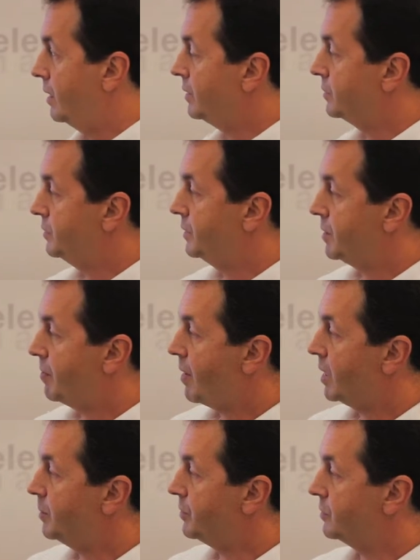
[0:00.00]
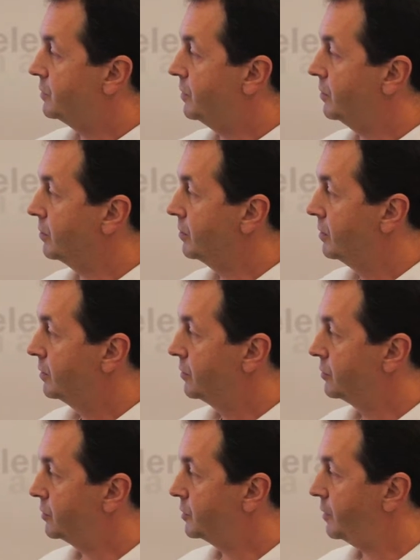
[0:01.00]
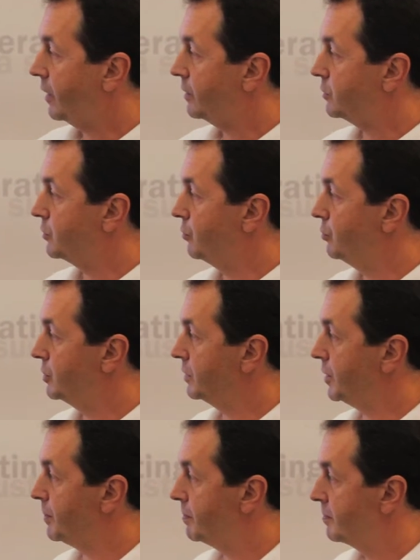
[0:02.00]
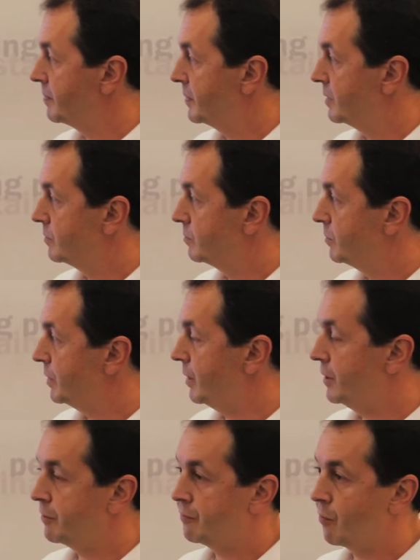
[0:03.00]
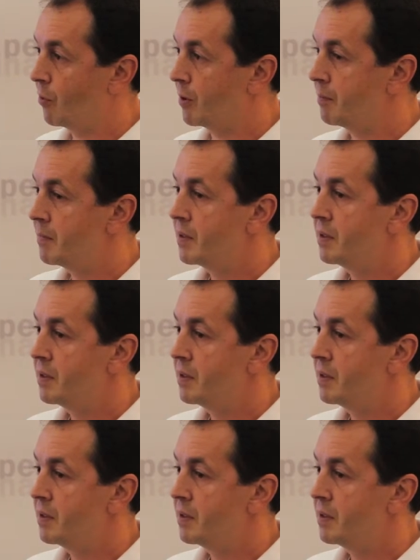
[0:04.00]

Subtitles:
And you can see at the bottom of the seal, there's a slight extrusion lip beginning to form.